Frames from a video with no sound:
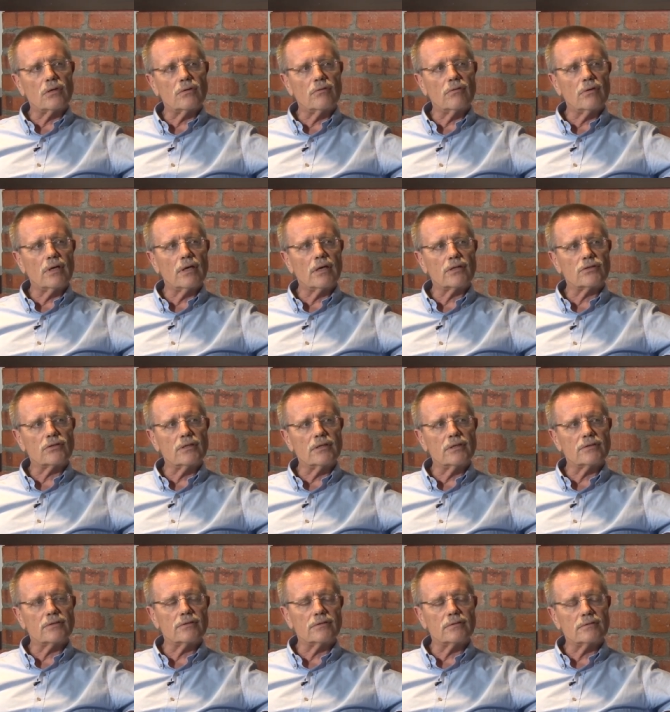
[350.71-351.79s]
career, actually.
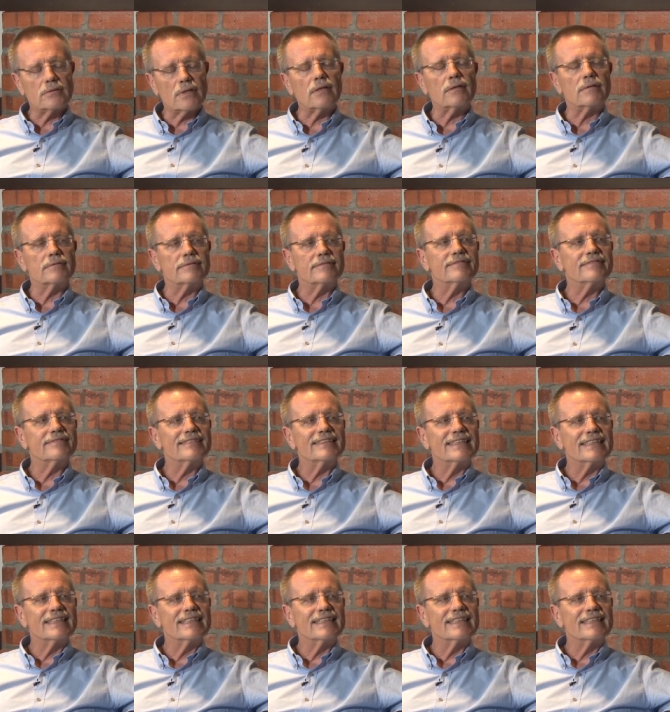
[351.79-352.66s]
Really? So, yeah.